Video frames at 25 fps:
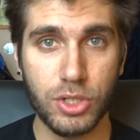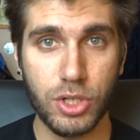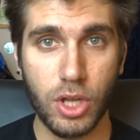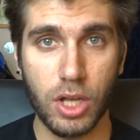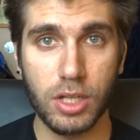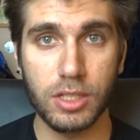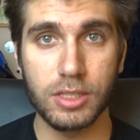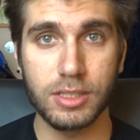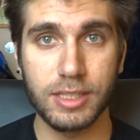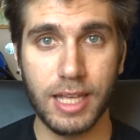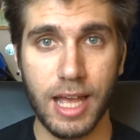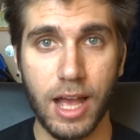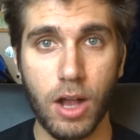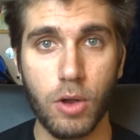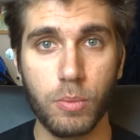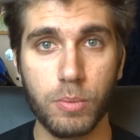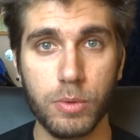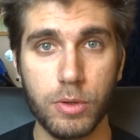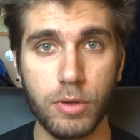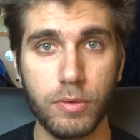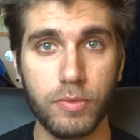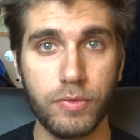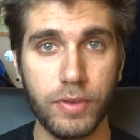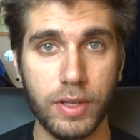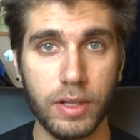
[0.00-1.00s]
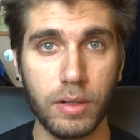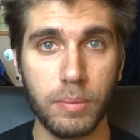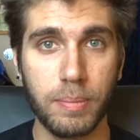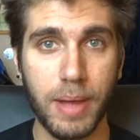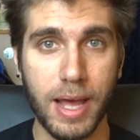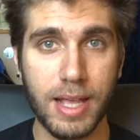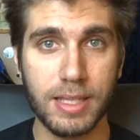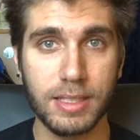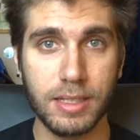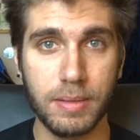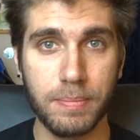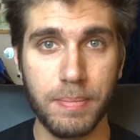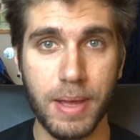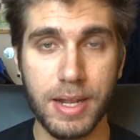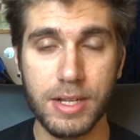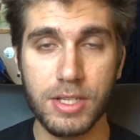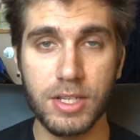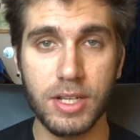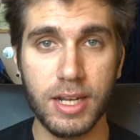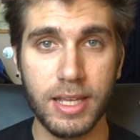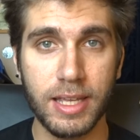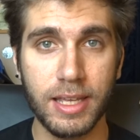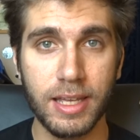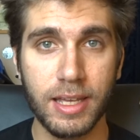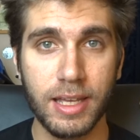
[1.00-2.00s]
does help you feel better
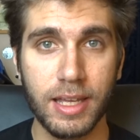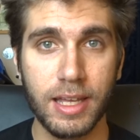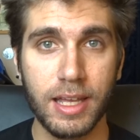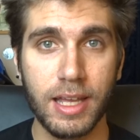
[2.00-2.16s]
mentally.